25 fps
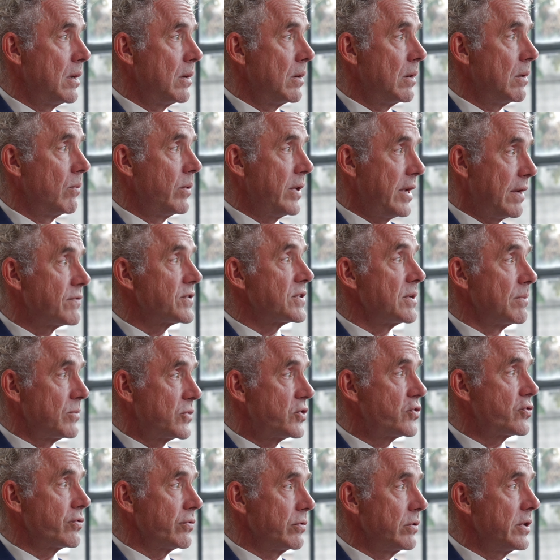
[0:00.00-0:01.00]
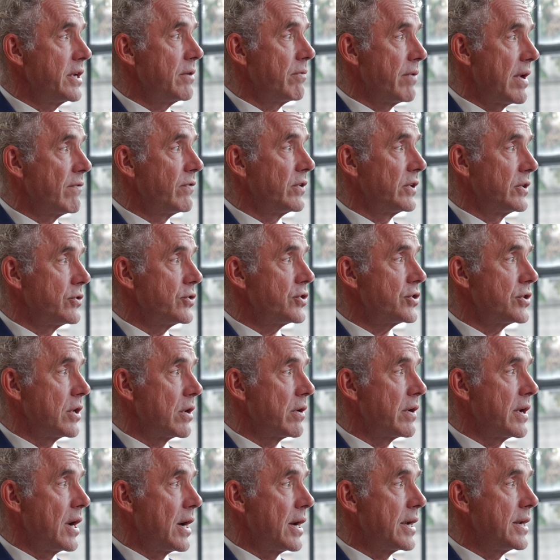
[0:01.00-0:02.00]
we have some truly
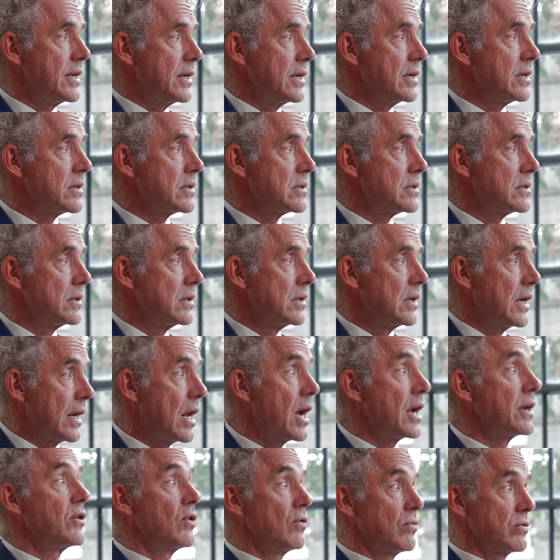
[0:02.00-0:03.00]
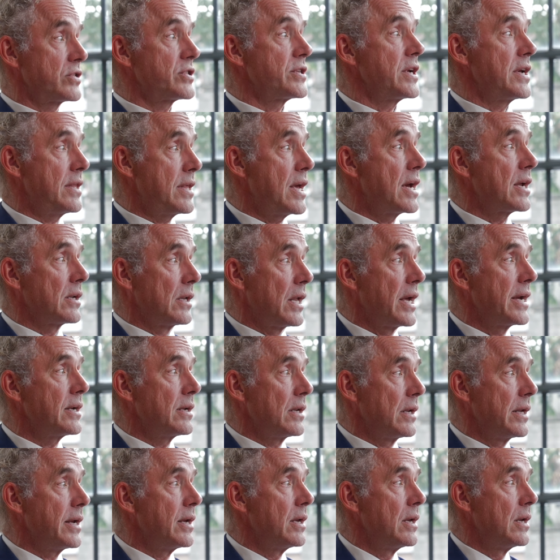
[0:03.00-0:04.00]
revolutionary ideas. And I don't say that
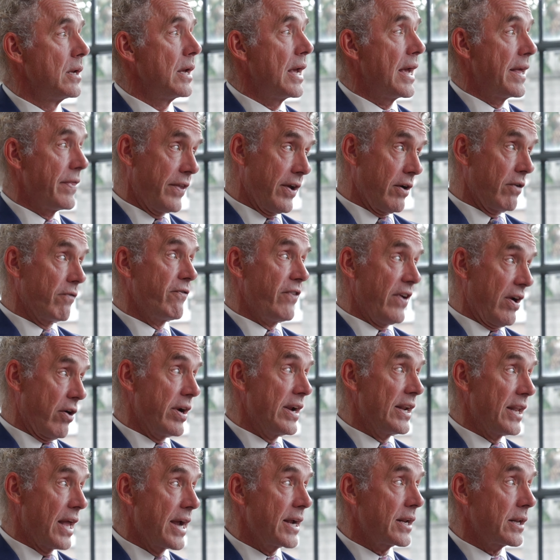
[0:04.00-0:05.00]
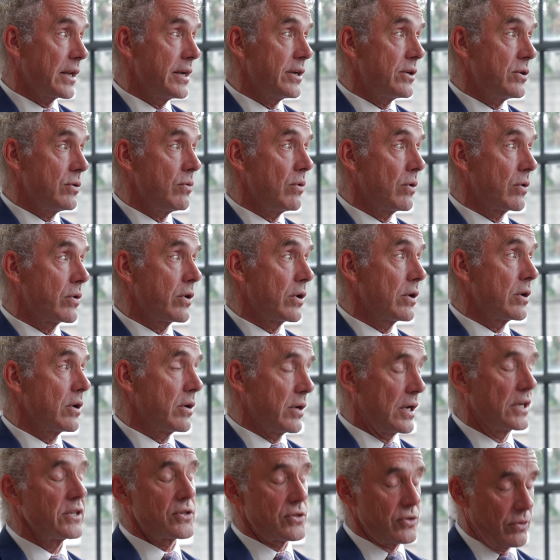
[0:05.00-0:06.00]
lightly. And they're very likely to occur,
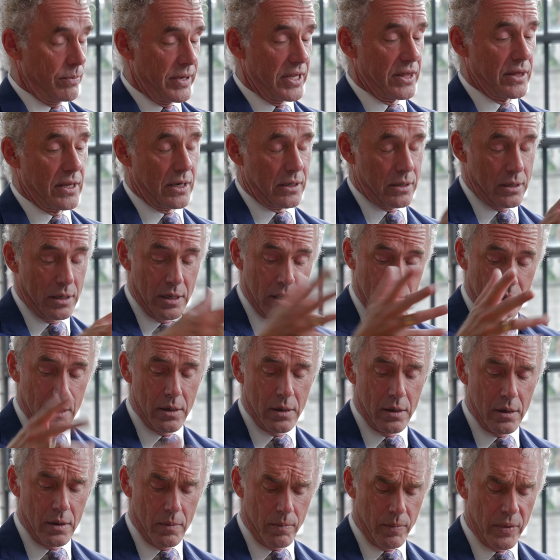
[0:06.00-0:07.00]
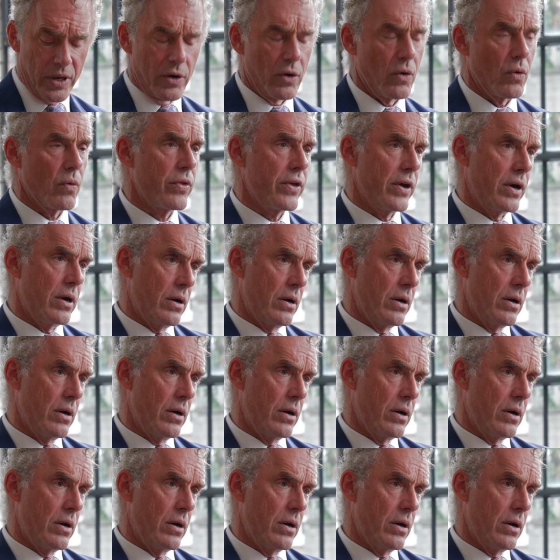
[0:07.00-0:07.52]
assuming that you know, the